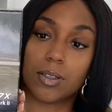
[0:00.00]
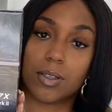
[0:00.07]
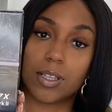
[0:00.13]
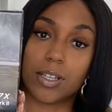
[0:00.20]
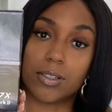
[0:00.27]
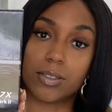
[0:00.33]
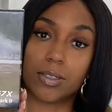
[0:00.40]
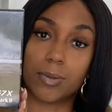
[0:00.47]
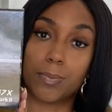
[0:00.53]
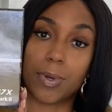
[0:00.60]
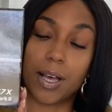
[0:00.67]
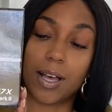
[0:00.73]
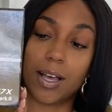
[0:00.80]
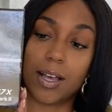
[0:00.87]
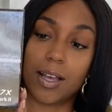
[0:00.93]
Here's the
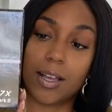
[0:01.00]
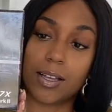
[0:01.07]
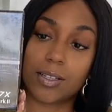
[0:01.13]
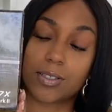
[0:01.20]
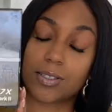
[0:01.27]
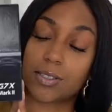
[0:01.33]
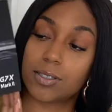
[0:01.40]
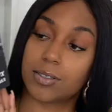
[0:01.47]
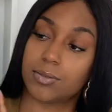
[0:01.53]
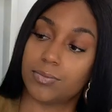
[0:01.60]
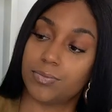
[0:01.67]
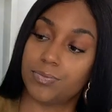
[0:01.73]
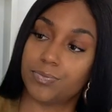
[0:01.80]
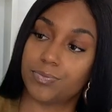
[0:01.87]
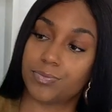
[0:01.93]
box.
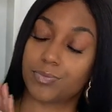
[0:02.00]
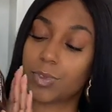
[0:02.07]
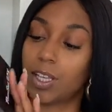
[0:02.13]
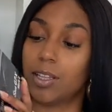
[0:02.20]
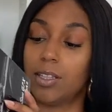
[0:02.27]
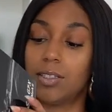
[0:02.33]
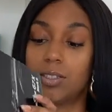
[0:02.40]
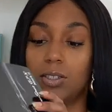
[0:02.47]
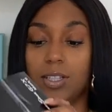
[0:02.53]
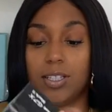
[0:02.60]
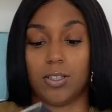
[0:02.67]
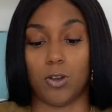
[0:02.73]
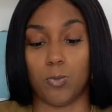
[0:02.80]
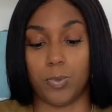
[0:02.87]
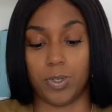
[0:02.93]
Let's
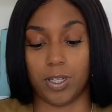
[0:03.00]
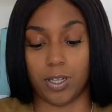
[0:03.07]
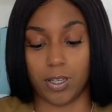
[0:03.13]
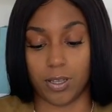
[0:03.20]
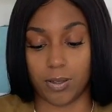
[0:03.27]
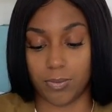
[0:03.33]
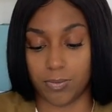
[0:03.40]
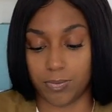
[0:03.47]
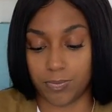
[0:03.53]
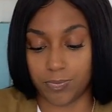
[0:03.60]
open it up.